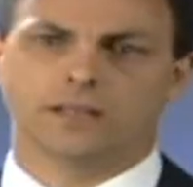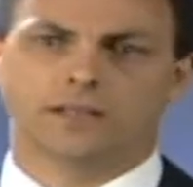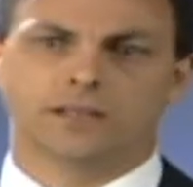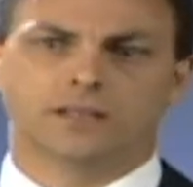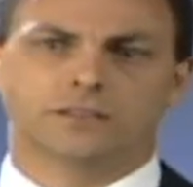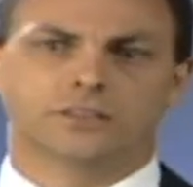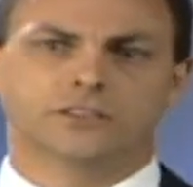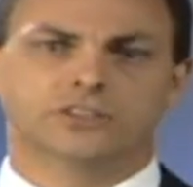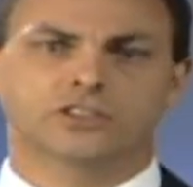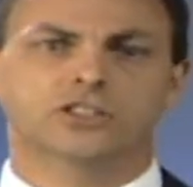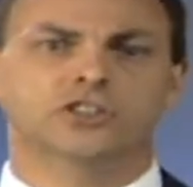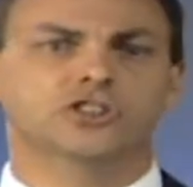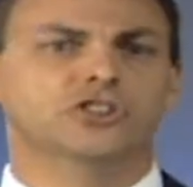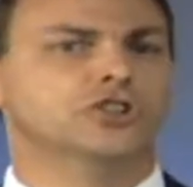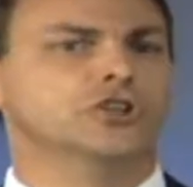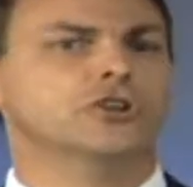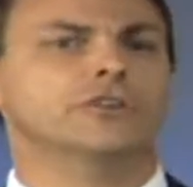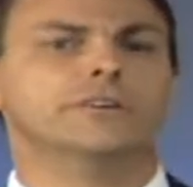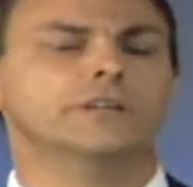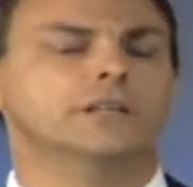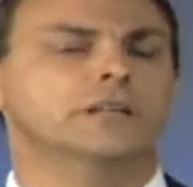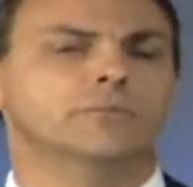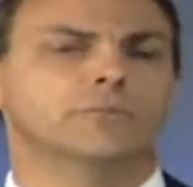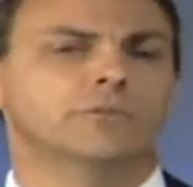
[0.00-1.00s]
The
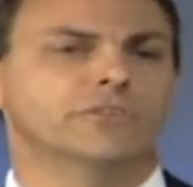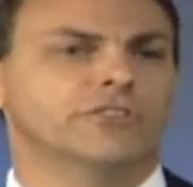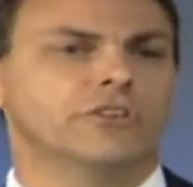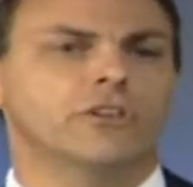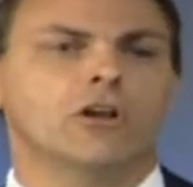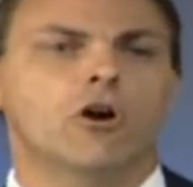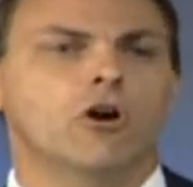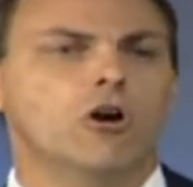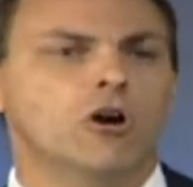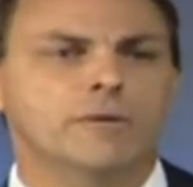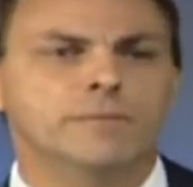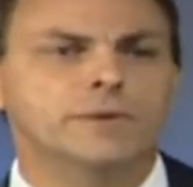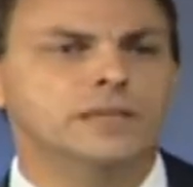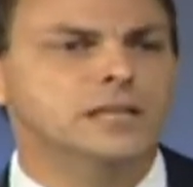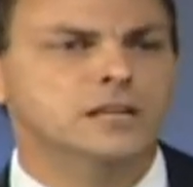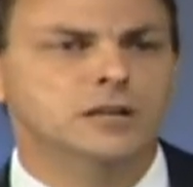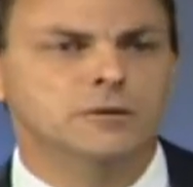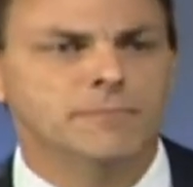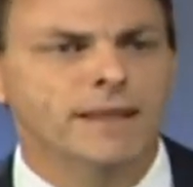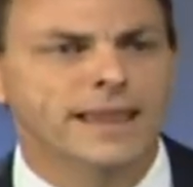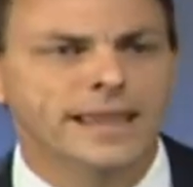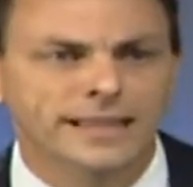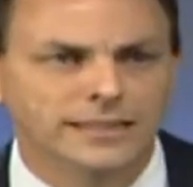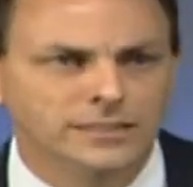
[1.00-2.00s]
centurion was an army
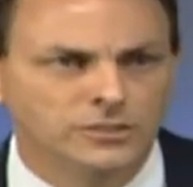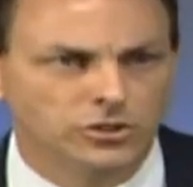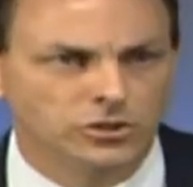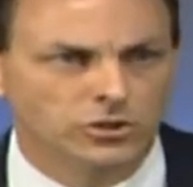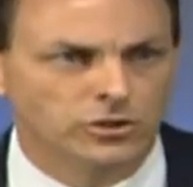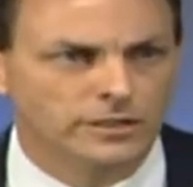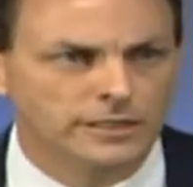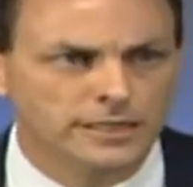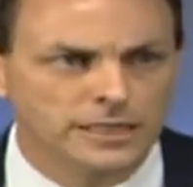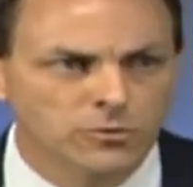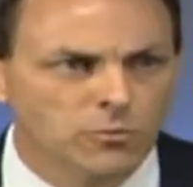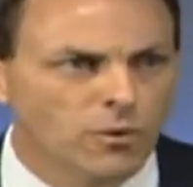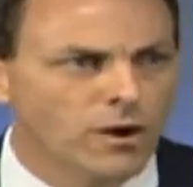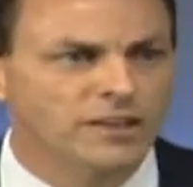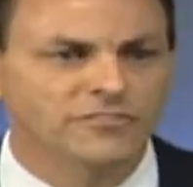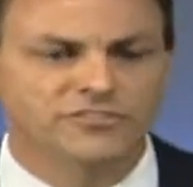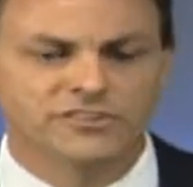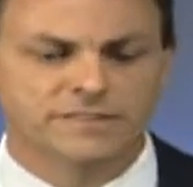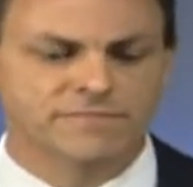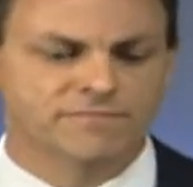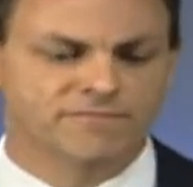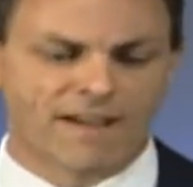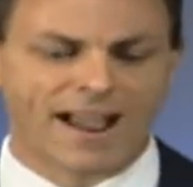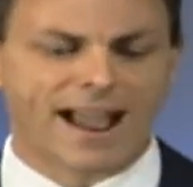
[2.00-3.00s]
commander, and he was
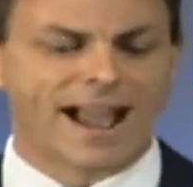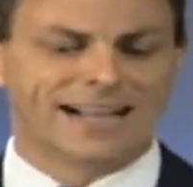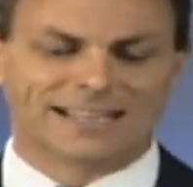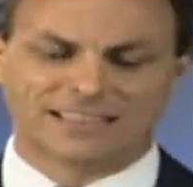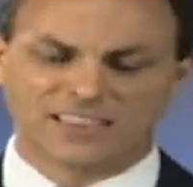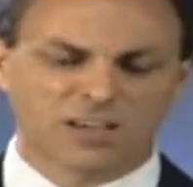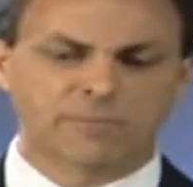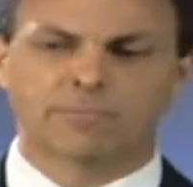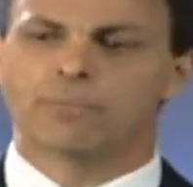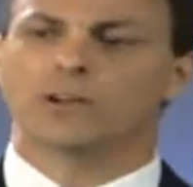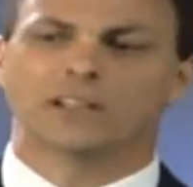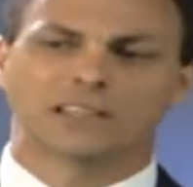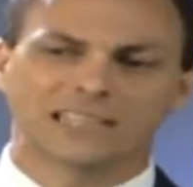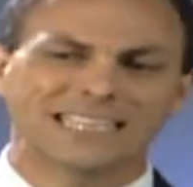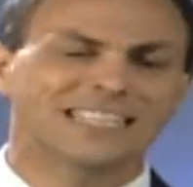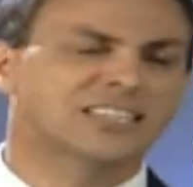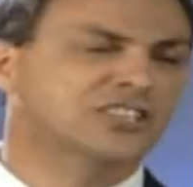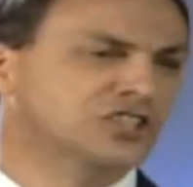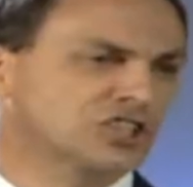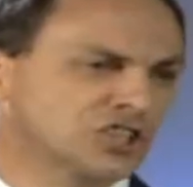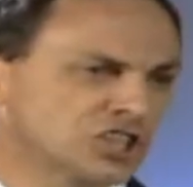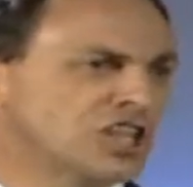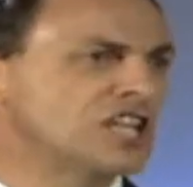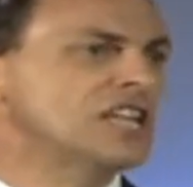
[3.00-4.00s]
in fact the police
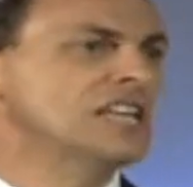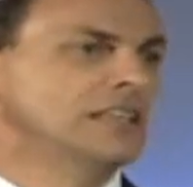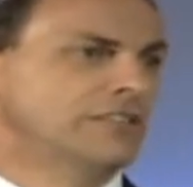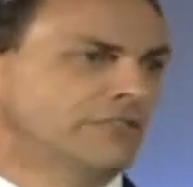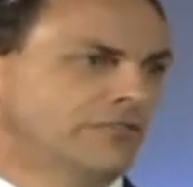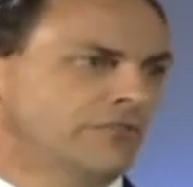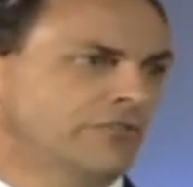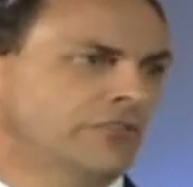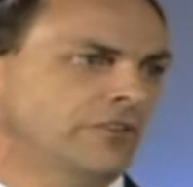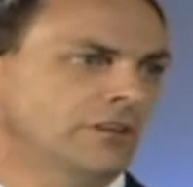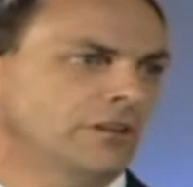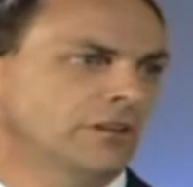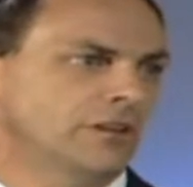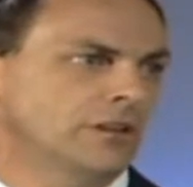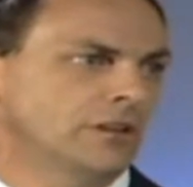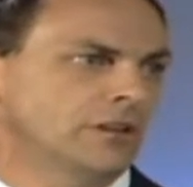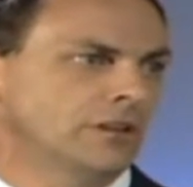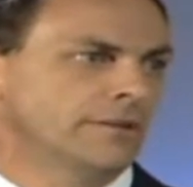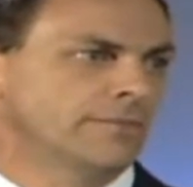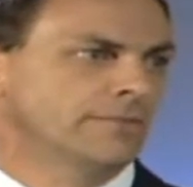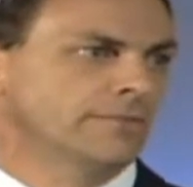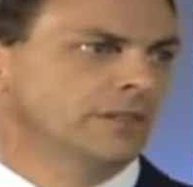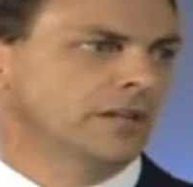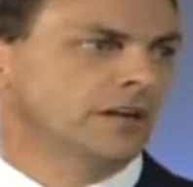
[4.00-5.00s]
chief
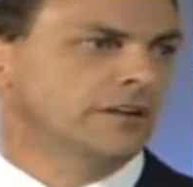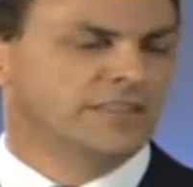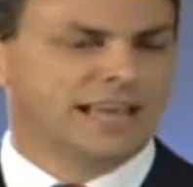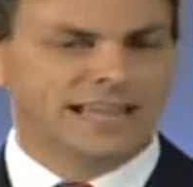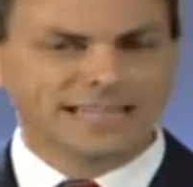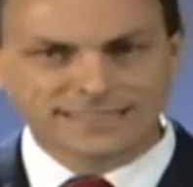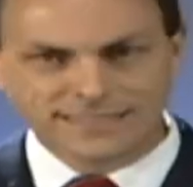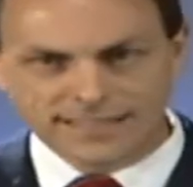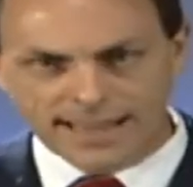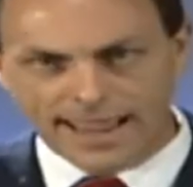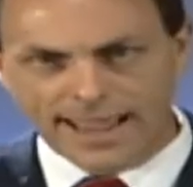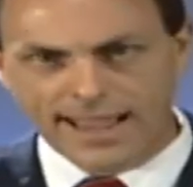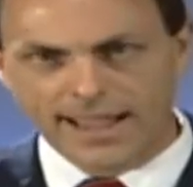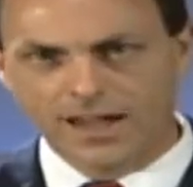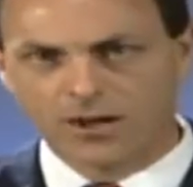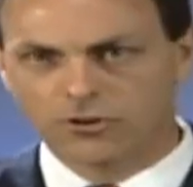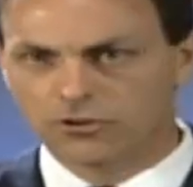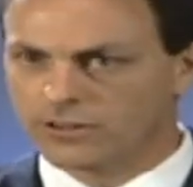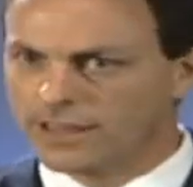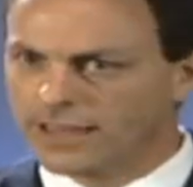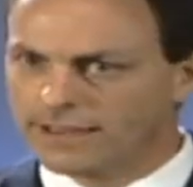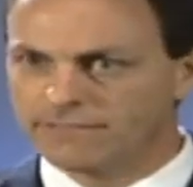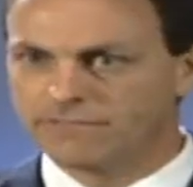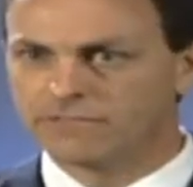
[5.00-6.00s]
of that town or
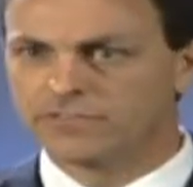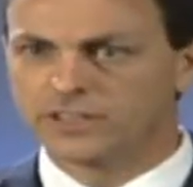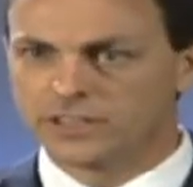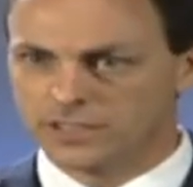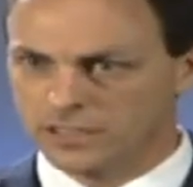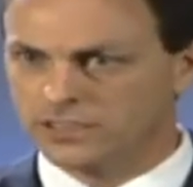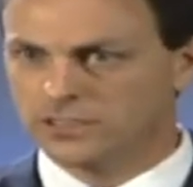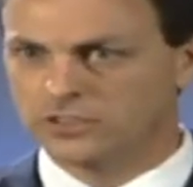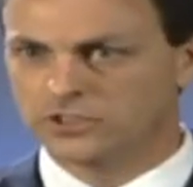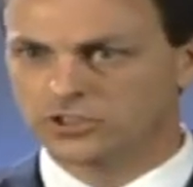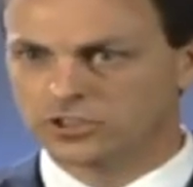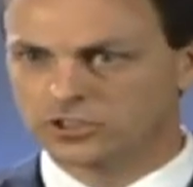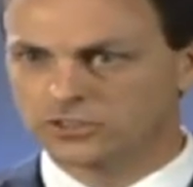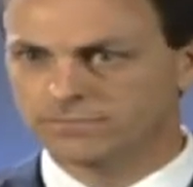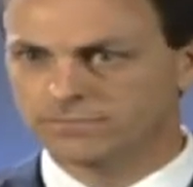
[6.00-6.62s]
that village.